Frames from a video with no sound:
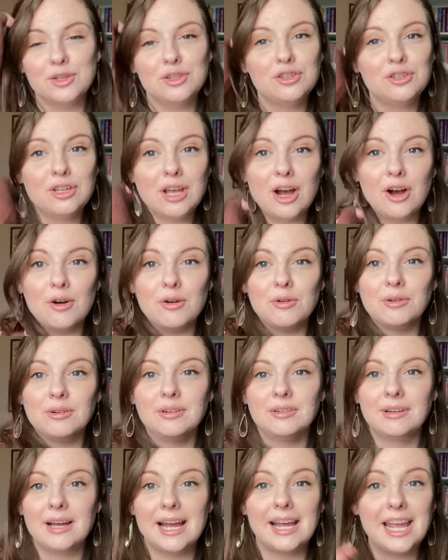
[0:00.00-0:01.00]
so
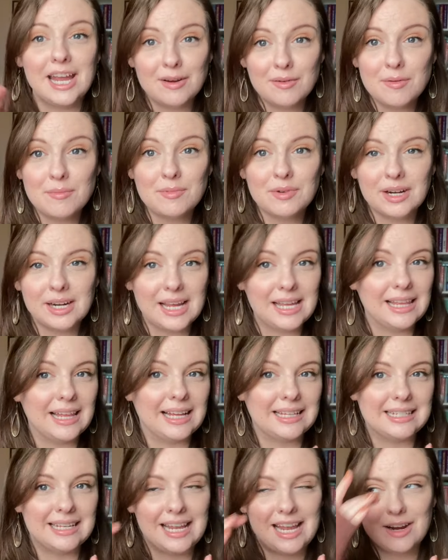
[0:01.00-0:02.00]
I can't remember, again, like
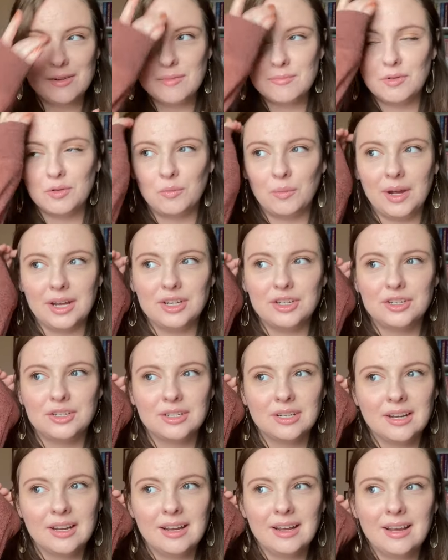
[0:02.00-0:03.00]
I said, I can't remember which